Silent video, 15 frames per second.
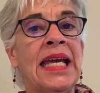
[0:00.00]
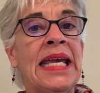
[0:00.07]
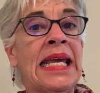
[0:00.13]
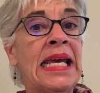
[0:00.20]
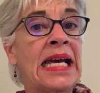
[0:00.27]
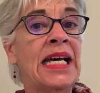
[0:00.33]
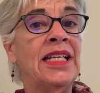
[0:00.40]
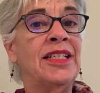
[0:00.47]

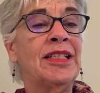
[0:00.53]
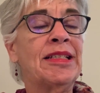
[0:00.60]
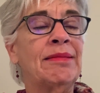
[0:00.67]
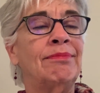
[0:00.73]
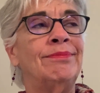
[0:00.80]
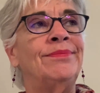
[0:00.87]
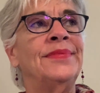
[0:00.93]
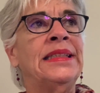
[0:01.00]
And
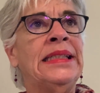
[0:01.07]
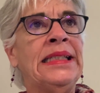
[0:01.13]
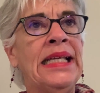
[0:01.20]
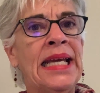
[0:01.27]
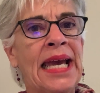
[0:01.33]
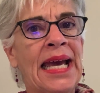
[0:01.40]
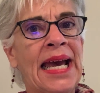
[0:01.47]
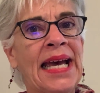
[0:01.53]

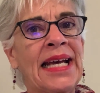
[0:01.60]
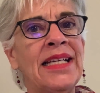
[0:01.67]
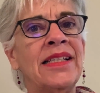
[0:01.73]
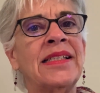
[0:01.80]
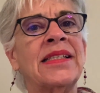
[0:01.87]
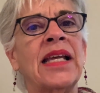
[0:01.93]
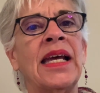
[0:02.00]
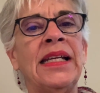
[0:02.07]

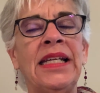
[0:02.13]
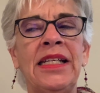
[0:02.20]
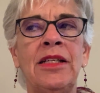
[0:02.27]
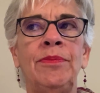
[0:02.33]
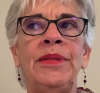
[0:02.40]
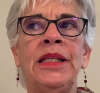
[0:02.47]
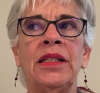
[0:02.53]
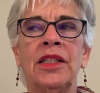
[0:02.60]
yes, I need
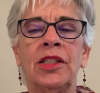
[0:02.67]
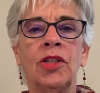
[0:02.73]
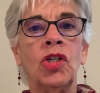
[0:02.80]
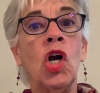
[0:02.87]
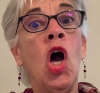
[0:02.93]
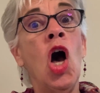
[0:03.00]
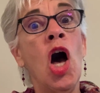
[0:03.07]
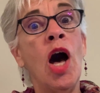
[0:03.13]
to be a little
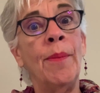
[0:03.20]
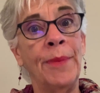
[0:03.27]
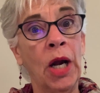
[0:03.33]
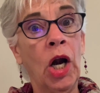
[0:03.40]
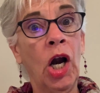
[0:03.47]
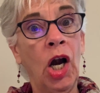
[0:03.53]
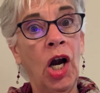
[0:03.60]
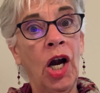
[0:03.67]

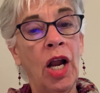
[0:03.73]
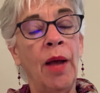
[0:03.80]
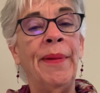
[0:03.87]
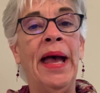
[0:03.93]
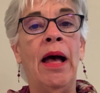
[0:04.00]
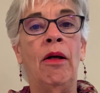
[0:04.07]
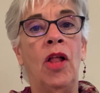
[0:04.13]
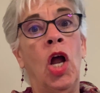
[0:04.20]
calmer
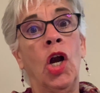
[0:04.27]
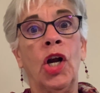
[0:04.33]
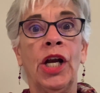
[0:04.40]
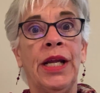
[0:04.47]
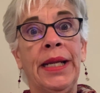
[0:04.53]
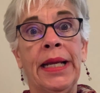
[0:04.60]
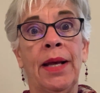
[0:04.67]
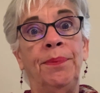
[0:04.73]
about
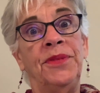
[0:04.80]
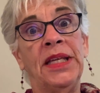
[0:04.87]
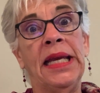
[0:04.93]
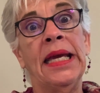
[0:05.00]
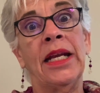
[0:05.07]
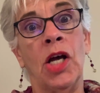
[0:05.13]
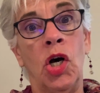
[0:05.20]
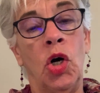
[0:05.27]
hurrying up to
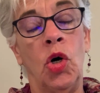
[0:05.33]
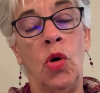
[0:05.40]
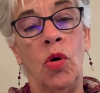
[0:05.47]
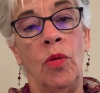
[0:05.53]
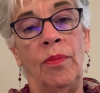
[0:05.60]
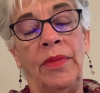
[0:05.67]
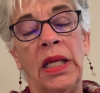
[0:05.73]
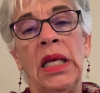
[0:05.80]
get
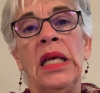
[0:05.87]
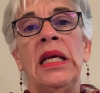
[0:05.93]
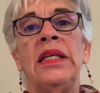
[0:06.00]
home.